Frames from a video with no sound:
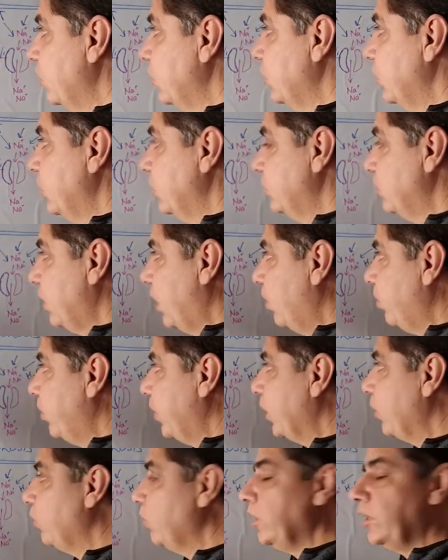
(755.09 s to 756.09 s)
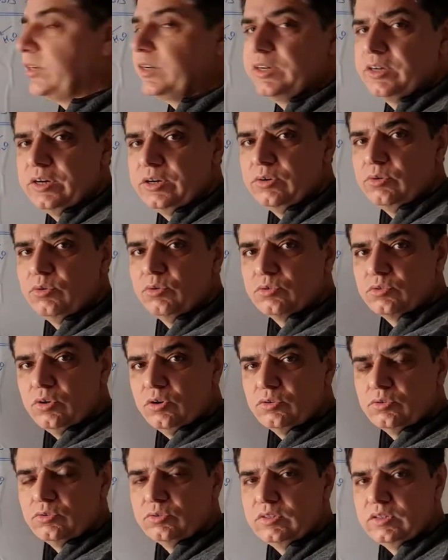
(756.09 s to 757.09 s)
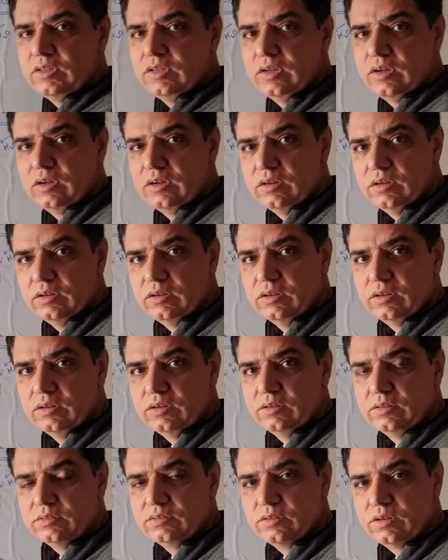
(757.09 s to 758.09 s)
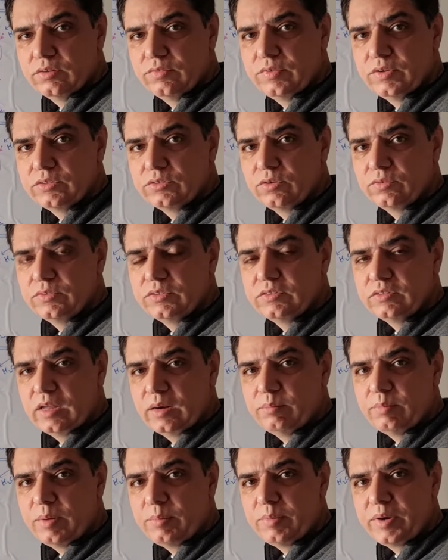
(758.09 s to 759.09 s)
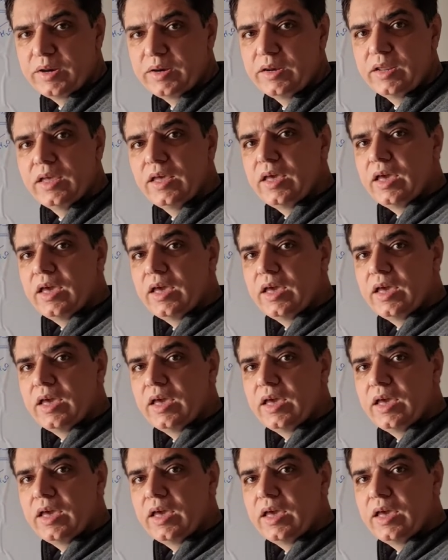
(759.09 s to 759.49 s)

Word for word: is upregulated it goes onto the uh, surface of the cell membrane